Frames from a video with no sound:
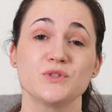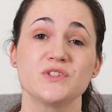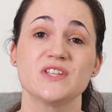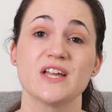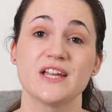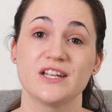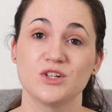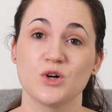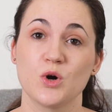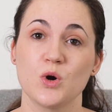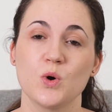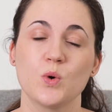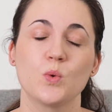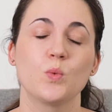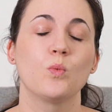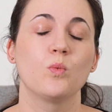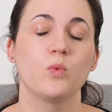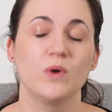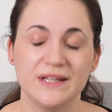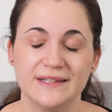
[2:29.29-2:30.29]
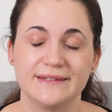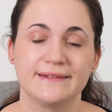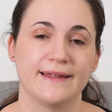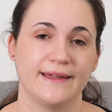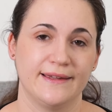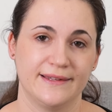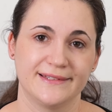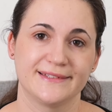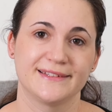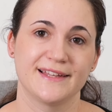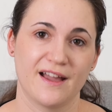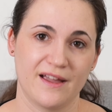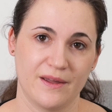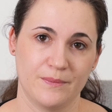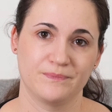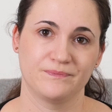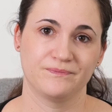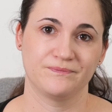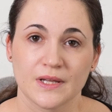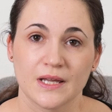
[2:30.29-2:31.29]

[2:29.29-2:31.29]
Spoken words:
say no will take time.